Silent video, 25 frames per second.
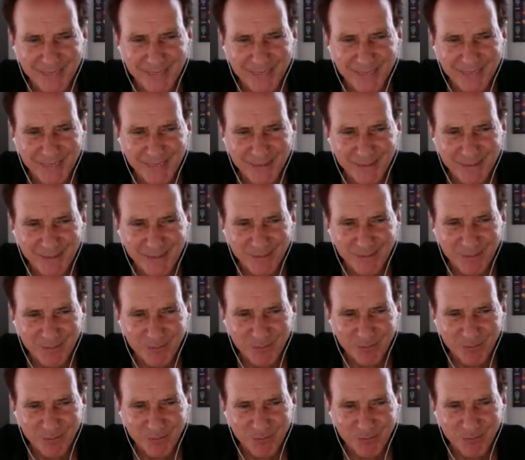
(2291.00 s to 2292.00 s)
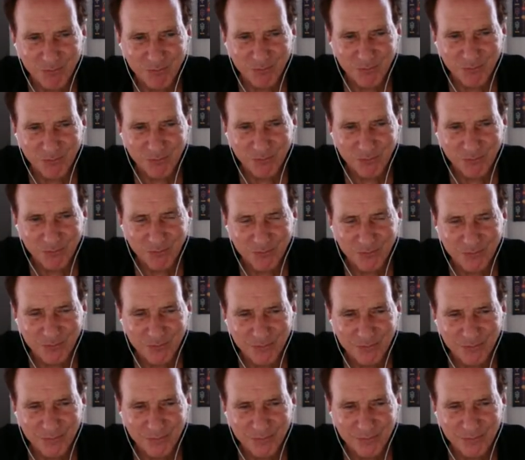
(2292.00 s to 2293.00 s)

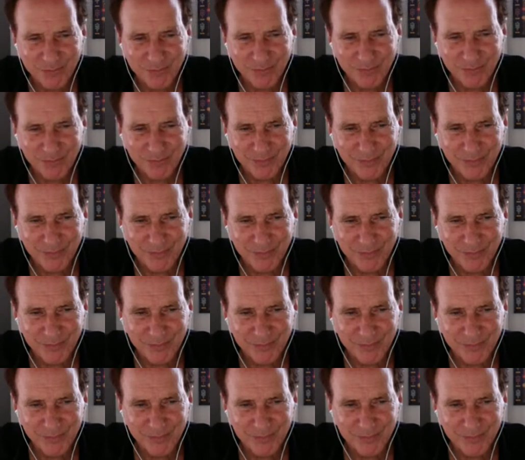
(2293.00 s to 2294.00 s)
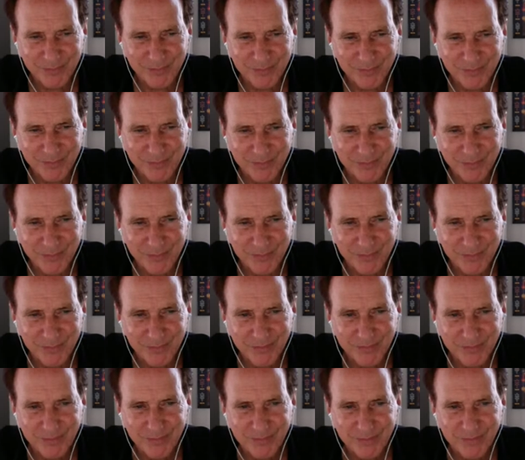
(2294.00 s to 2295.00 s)

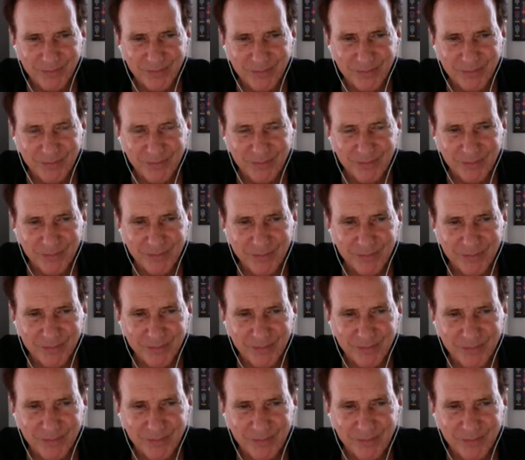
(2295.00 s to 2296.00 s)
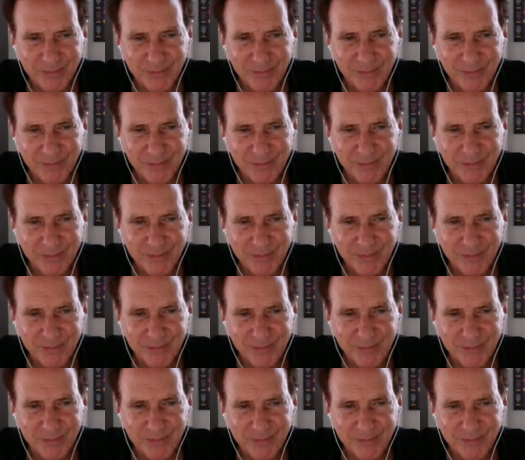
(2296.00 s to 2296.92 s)
(not speaking)